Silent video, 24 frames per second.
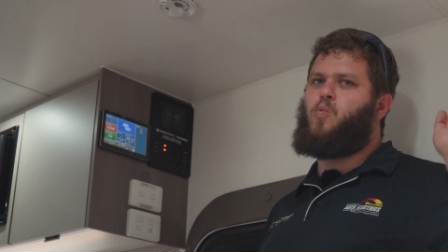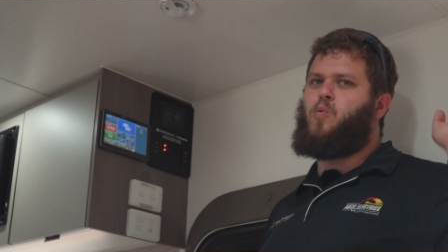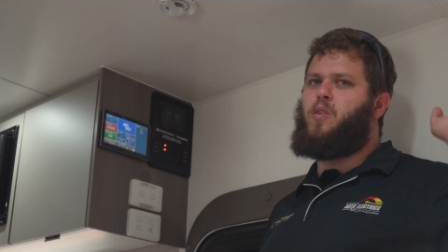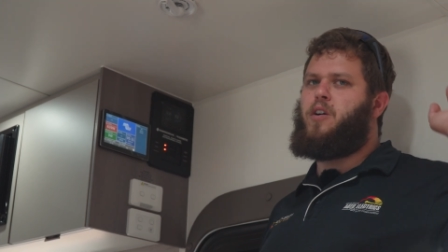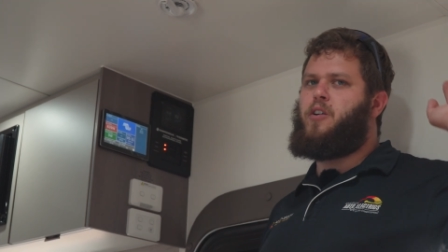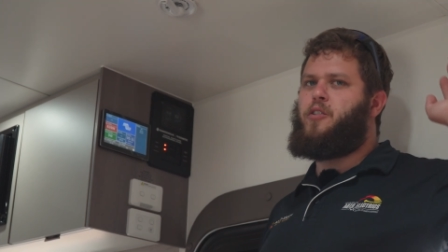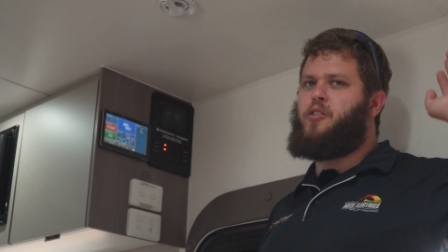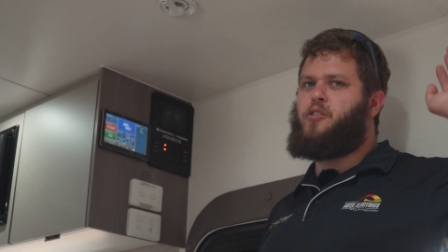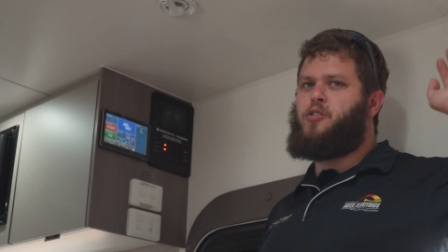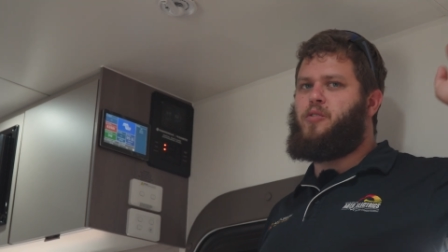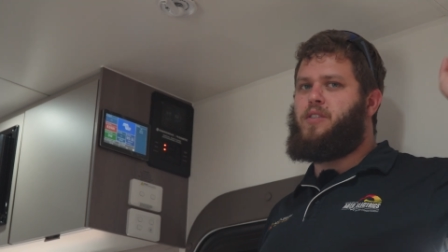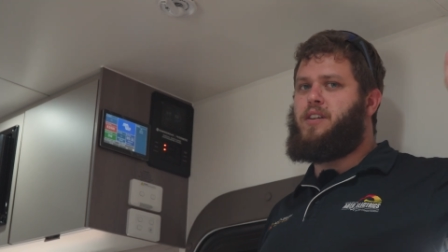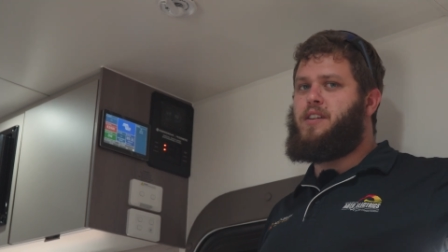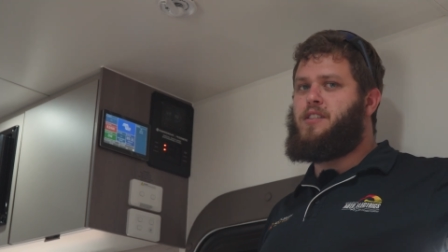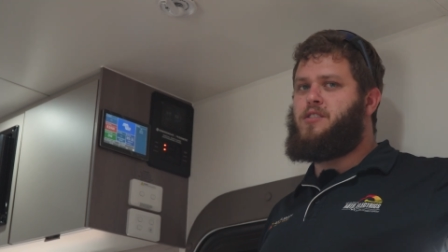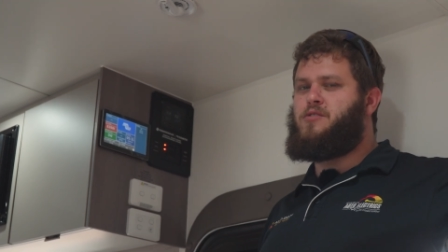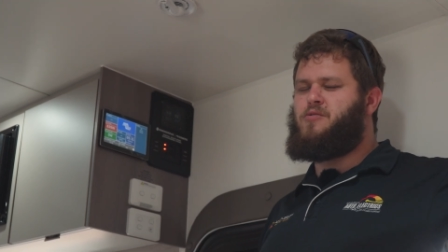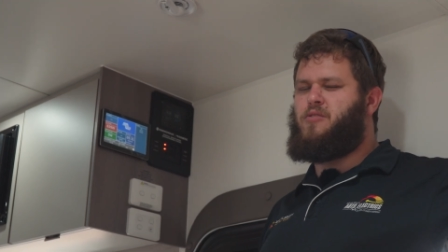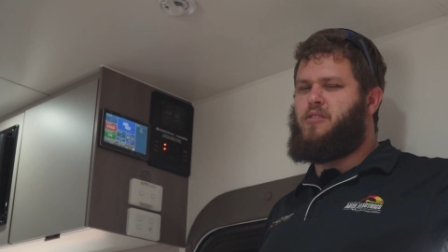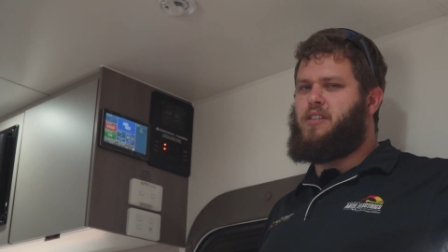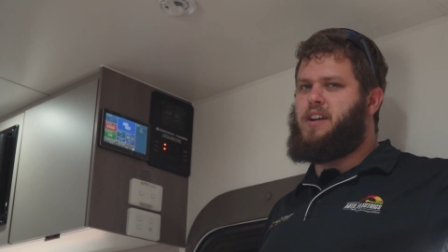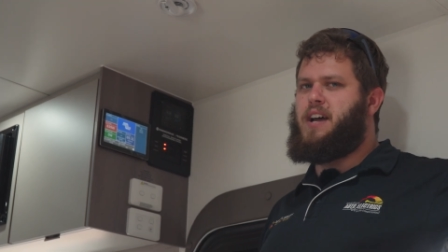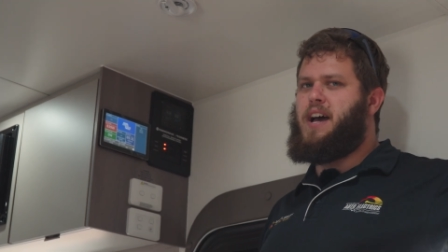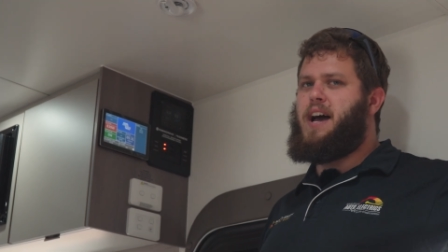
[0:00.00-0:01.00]
while you're in
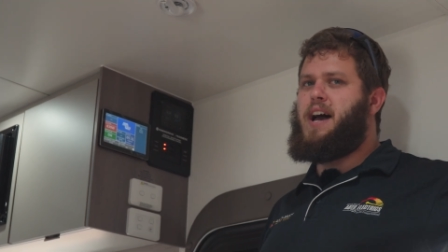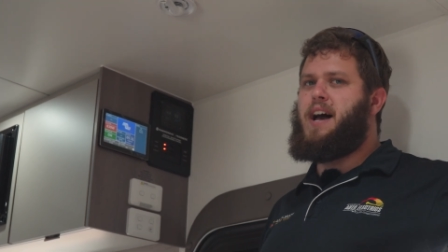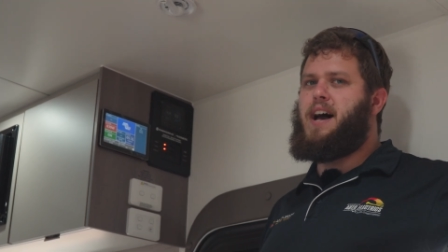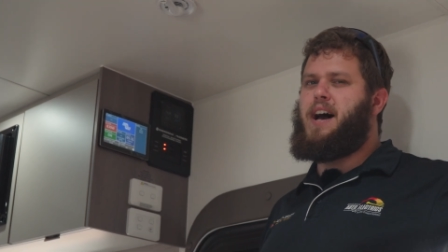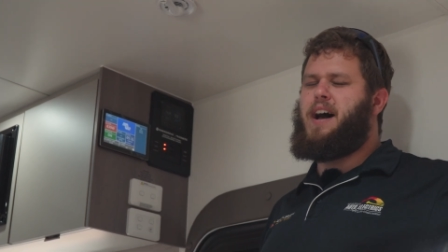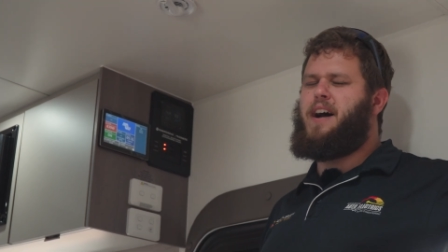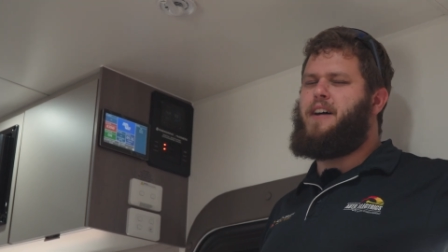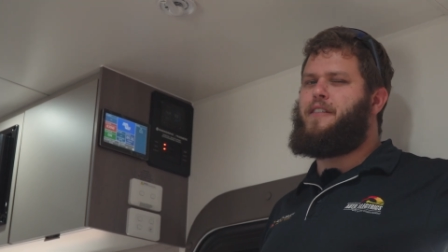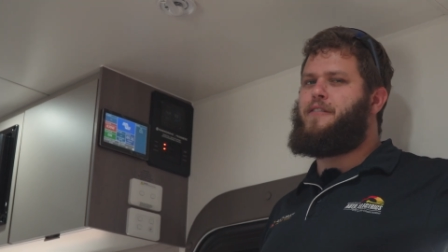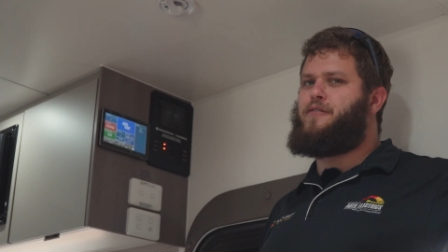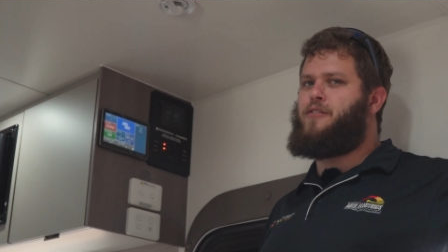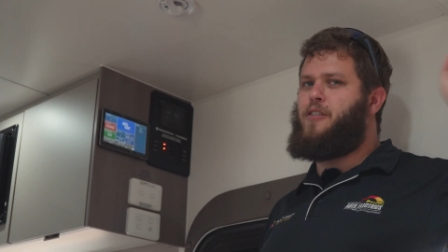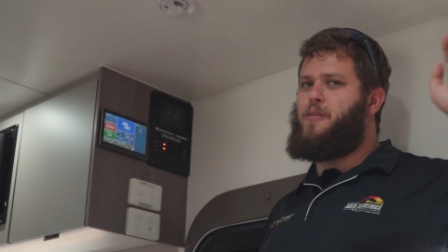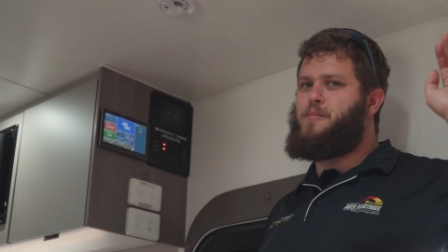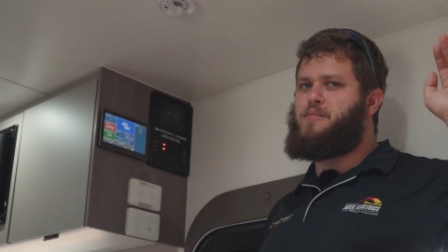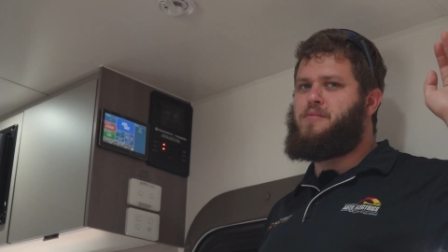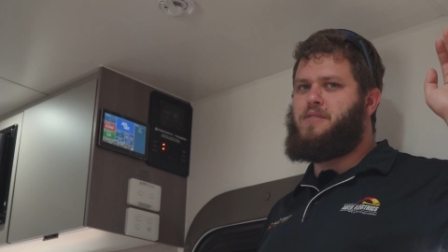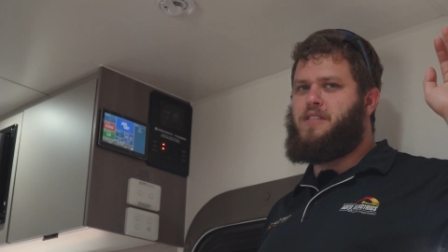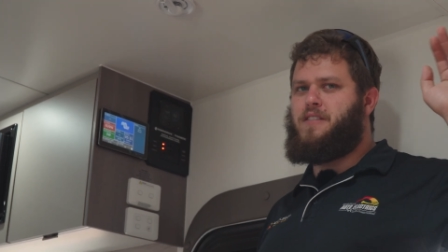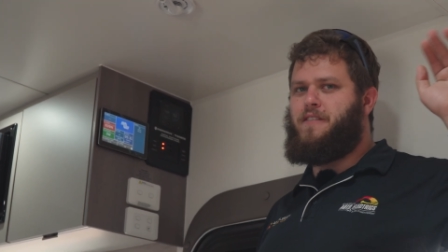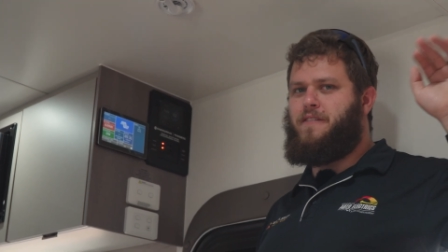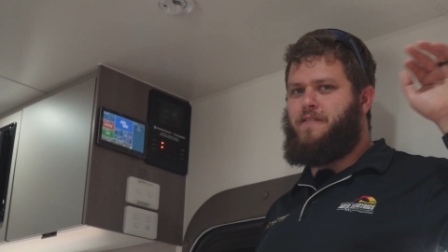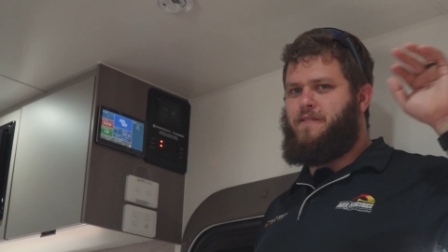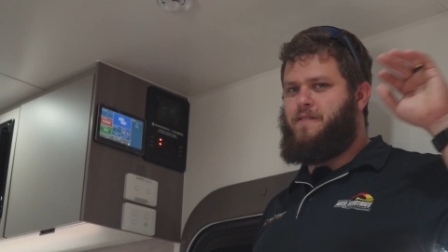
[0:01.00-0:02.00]
your car from
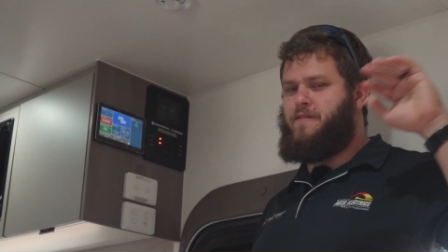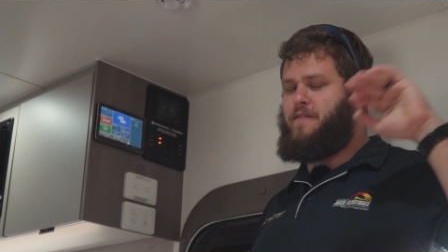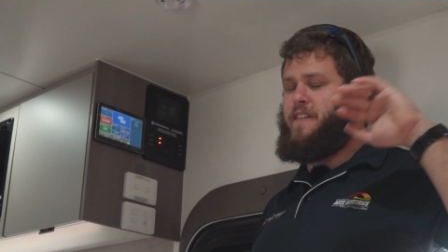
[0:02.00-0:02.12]
your